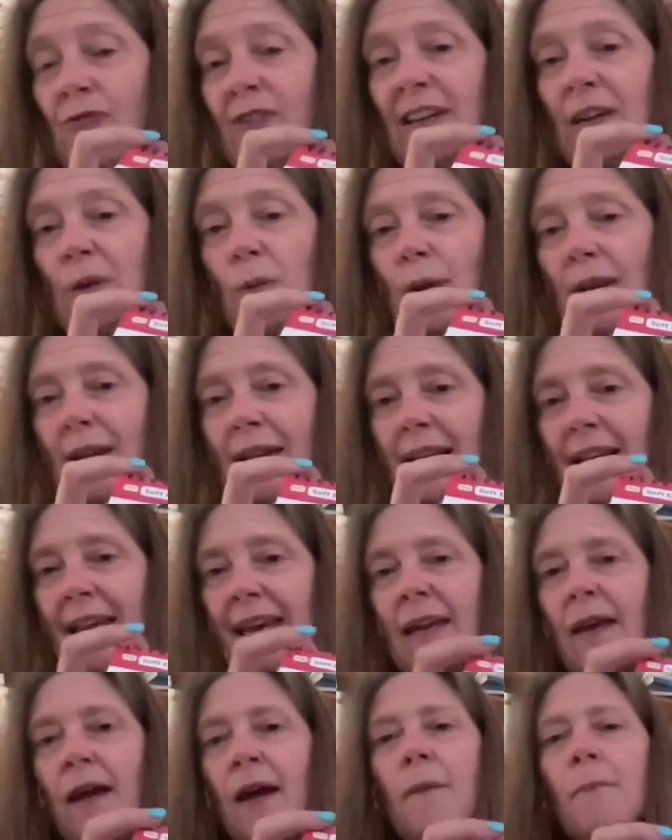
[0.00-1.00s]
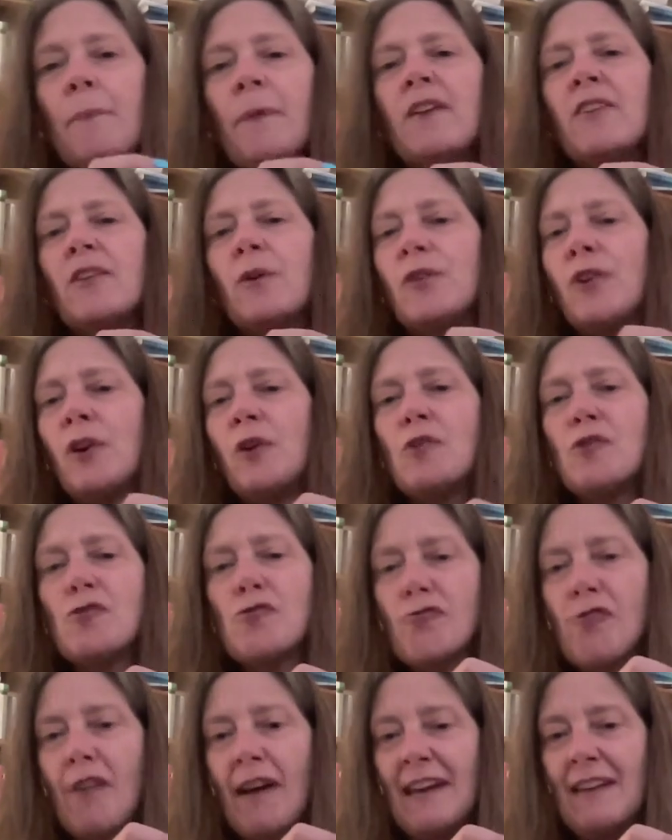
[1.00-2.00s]
really quickly. So it's so
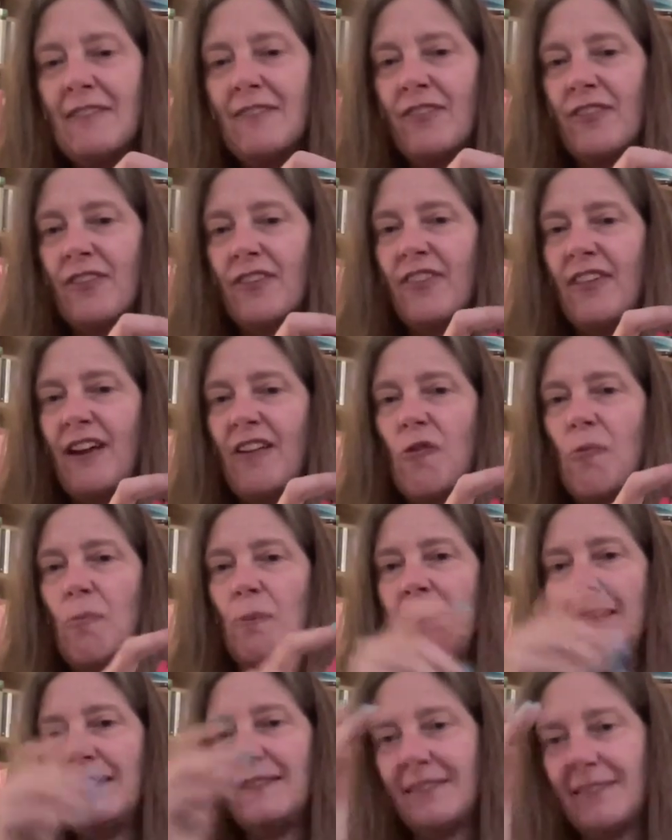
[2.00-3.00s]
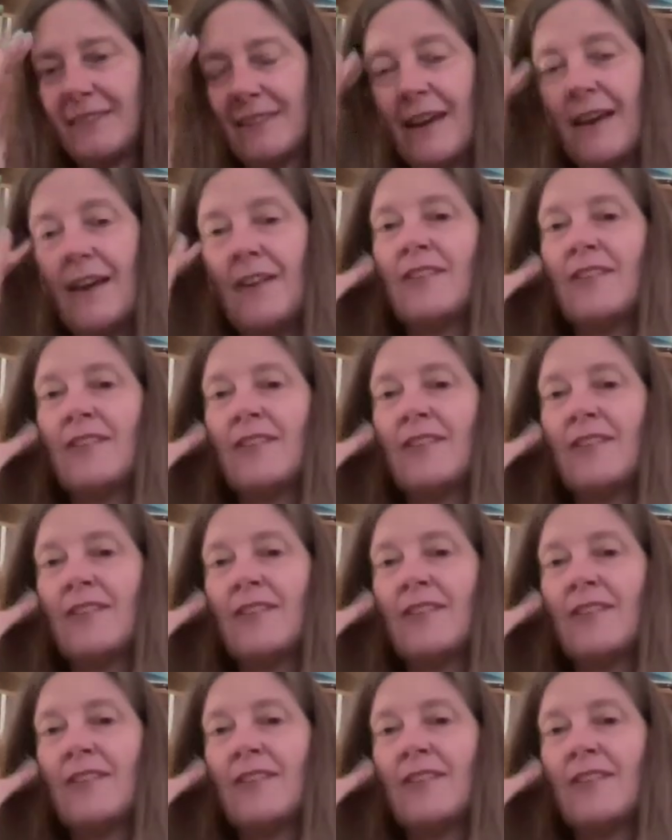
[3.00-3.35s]
great for the therapist